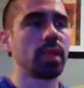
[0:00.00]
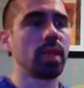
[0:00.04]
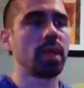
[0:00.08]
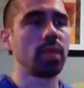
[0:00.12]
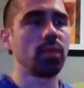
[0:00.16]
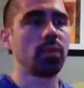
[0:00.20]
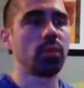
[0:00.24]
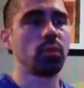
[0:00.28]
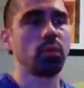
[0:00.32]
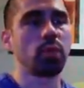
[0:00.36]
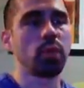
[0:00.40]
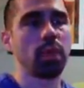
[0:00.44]

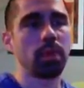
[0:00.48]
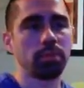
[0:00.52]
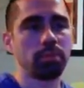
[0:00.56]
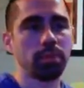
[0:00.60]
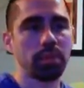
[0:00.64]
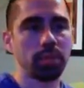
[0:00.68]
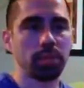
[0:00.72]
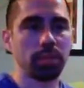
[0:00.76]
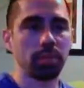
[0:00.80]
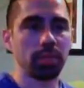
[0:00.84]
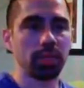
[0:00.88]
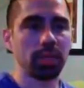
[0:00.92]
and what
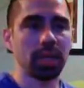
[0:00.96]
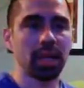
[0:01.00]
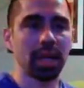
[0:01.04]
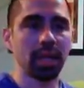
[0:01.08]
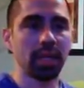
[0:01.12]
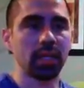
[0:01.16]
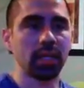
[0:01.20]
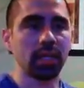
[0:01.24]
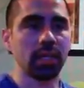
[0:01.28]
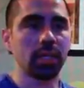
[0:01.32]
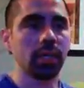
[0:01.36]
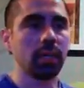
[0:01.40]
people
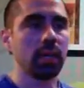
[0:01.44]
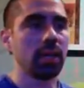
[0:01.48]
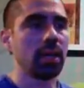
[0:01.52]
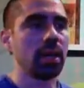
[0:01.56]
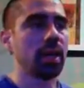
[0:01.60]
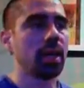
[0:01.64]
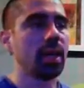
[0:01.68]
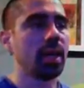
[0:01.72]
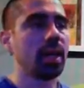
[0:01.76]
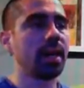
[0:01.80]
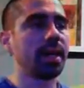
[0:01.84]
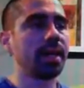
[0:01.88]
like.
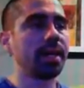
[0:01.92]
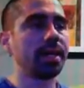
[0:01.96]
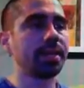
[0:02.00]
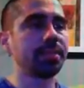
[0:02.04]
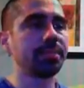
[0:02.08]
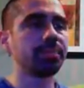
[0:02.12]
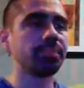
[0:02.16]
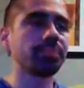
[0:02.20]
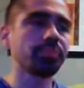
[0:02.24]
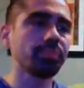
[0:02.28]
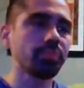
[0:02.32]
I